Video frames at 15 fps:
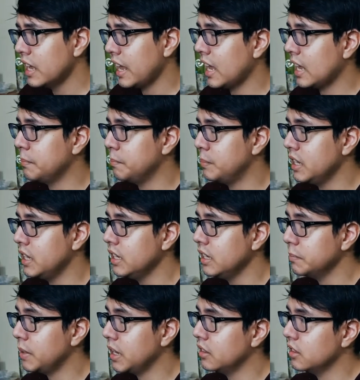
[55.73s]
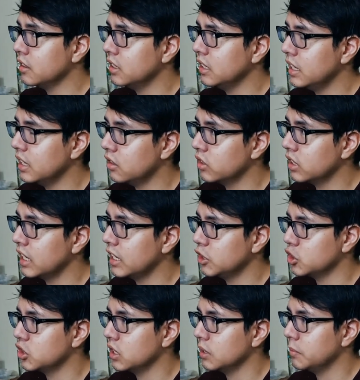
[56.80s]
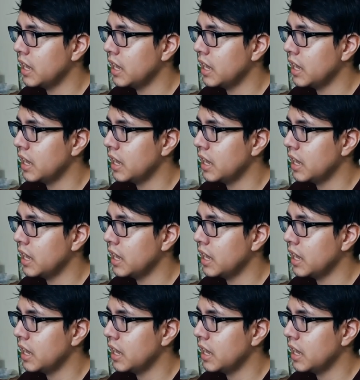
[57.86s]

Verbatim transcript: and being basically in a relationship